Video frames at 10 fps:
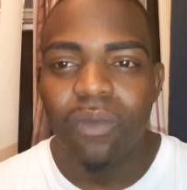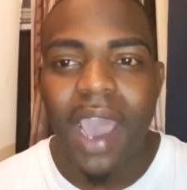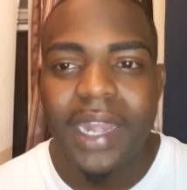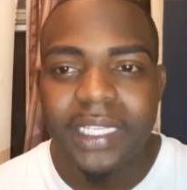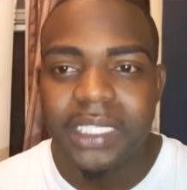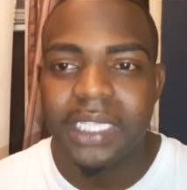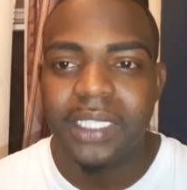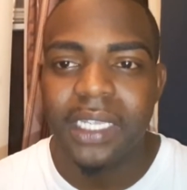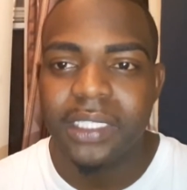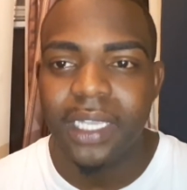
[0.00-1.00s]
writing
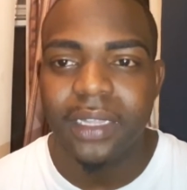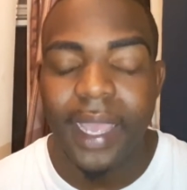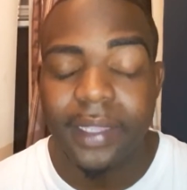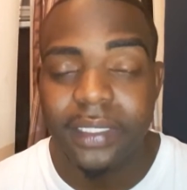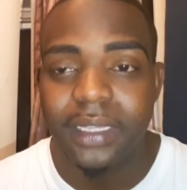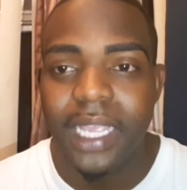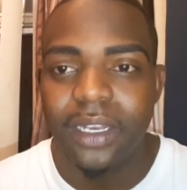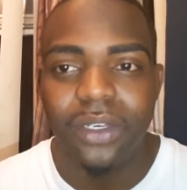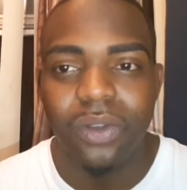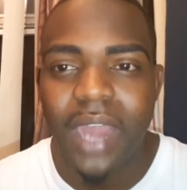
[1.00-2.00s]
666 like it's a thing
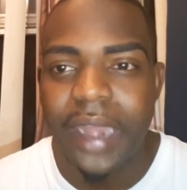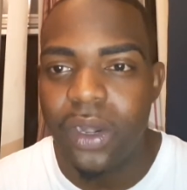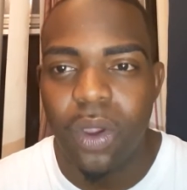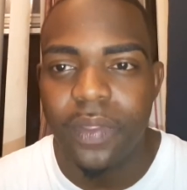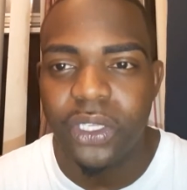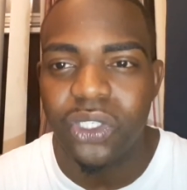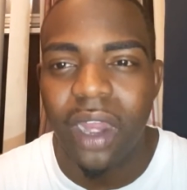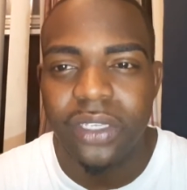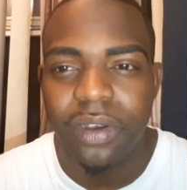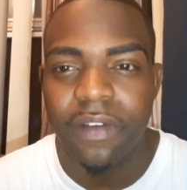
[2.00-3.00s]
to do, not knowing that you
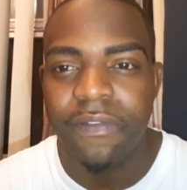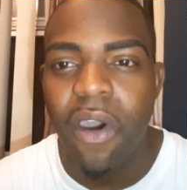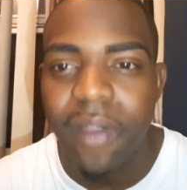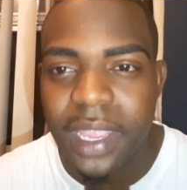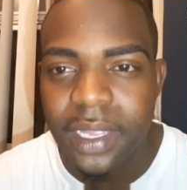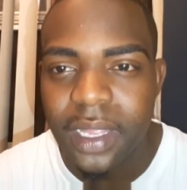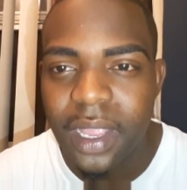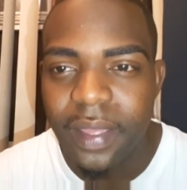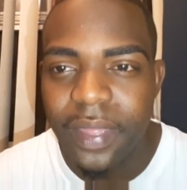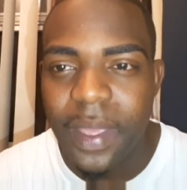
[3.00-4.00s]
guys are invoking
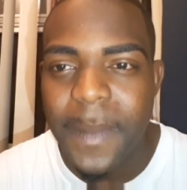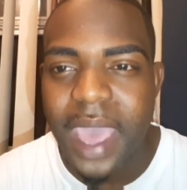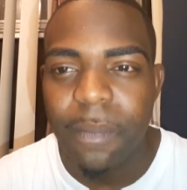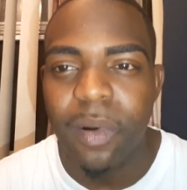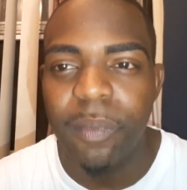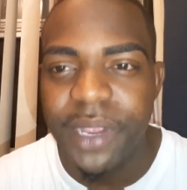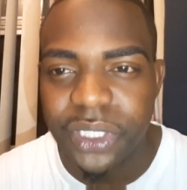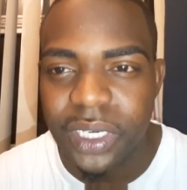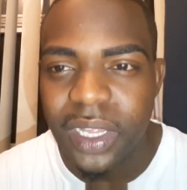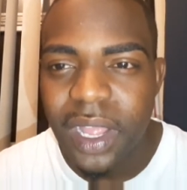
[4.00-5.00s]
the man of
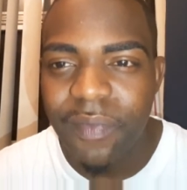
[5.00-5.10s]
prohibition,